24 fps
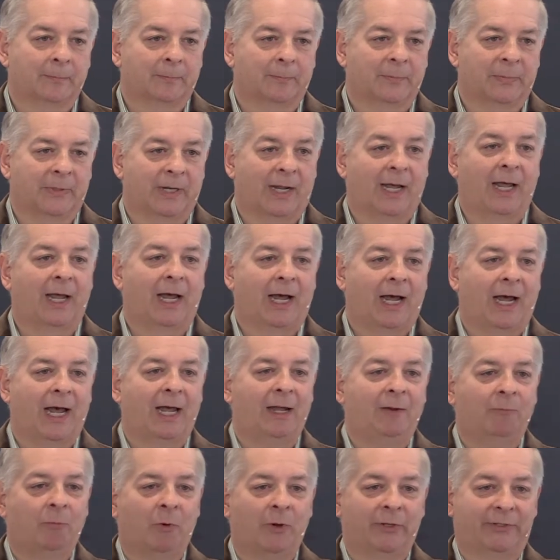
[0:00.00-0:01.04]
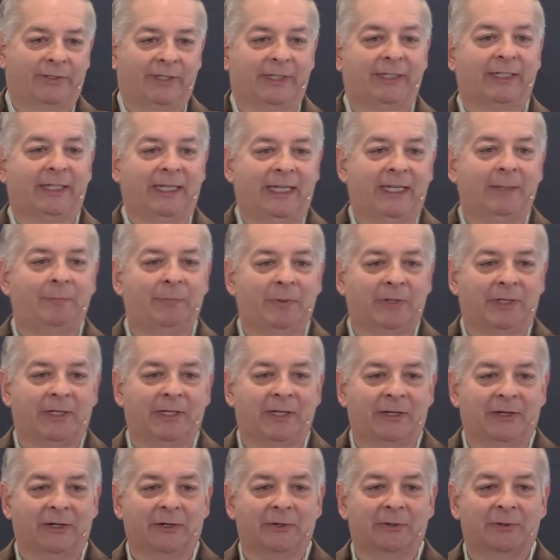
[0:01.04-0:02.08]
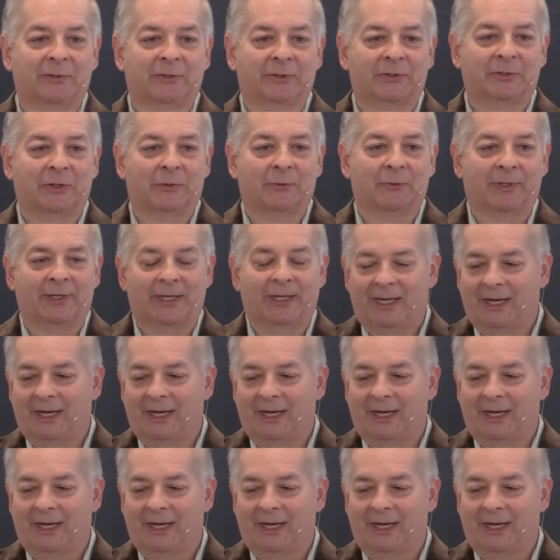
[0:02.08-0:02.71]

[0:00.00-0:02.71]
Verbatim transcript: But I, I want to keep it here so that